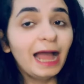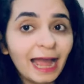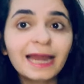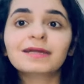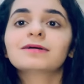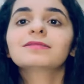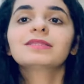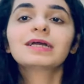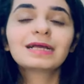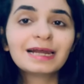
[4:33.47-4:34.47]
and
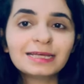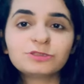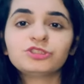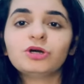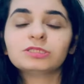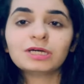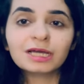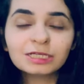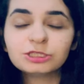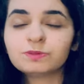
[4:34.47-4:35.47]
the glitch or the
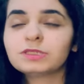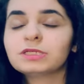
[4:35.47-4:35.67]
hitch with